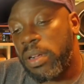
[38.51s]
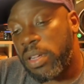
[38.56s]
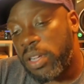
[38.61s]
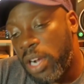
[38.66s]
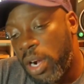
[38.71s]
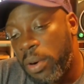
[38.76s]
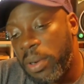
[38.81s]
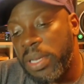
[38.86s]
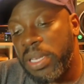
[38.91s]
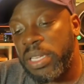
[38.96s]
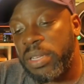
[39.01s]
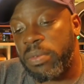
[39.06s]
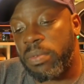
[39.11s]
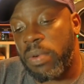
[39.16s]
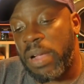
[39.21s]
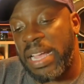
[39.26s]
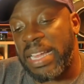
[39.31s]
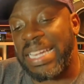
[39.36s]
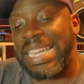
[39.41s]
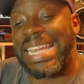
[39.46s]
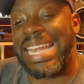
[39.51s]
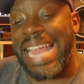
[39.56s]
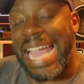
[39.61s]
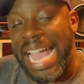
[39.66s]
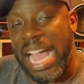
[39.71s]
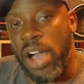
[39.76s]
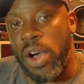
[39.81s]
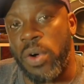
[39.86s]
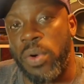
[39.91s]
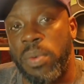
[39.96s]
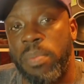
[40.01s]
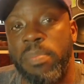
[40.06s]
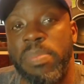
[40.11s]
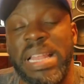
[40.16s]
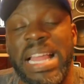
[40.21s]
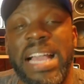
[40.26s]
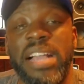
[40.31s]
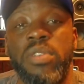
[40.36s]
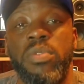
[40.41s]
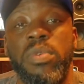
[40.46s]
Currently, right now,
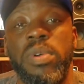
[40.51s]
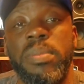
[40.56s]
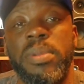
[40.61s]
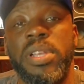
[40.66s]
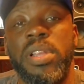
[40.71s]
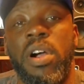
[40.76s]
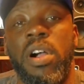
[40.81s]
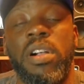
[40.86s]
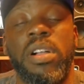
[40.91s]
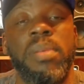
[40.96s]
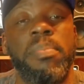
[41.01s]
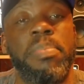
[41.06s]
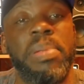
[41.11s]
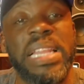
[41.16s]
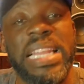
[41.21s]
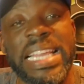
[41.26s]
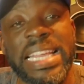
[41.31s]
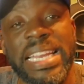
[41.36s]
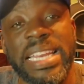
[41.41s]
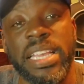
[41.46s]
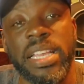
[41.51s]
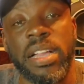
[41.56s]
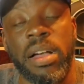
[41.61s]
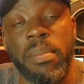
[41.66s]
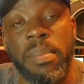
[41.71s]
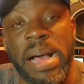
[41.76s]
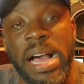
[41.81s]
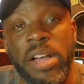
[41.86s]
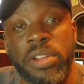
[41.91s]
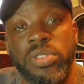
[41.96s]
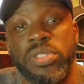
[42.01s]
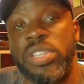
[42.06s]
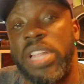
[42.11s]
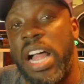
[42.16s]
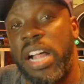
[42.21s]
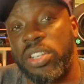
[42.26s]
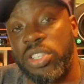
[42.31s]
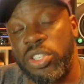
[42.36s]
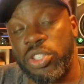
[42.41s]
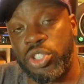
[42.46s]
black women are complaining about
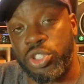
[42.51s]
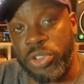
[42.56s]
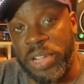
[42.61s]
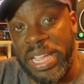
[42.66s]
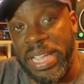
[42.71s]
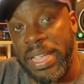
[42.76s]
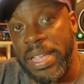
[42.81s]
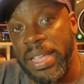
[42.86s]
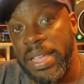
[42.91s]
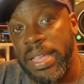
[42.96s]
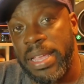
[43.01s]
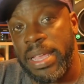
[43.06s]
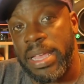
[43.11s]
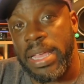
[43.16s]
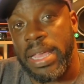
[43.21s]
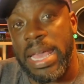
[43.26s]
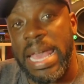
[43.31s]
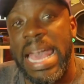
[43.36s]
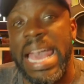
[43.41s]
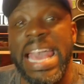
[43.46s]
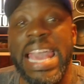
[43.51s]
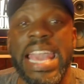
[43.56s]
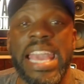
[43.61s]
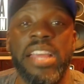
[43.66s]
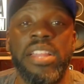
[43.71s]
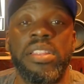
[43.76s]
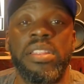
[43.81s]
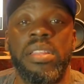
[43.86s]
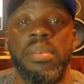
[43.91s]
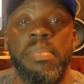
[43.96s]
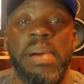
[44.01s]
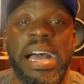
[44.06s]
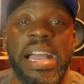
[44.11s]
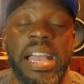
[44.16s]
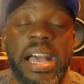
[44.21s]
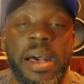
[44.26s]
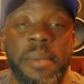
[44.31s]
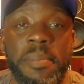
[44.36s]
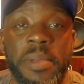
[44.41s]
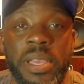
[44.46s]
Dr. Dre and the
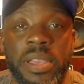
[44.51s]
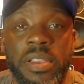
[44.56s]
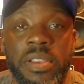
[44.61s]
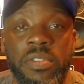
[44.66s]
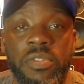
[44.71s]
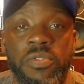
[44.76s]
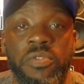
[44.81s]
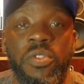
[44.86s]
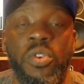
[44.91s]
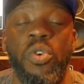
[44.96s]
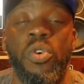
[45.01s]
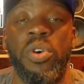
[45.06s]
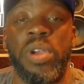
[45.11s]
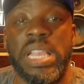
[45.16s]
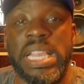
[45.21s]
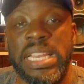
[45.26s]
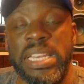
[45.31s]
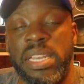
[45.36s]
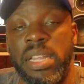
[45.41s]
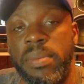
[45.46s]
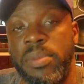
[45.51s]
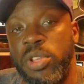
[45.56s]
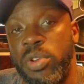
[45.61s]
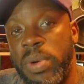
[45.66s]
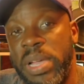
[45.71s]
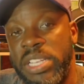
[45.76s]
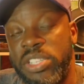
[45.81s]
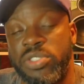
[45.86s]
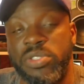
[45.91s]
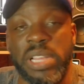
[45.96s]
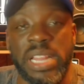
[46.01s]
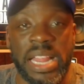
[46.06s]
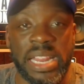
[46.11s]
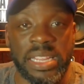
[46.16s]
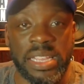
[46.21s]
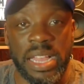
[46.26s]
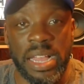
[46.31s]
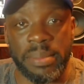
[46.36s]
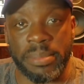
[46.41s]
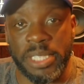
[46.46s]
biopic for NWA, Straight
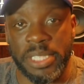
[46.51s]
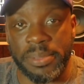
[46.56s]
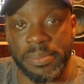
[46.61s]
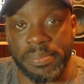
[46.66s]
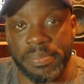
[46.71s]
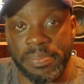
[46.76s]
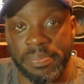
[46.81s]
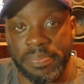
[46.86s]
Outta Compton.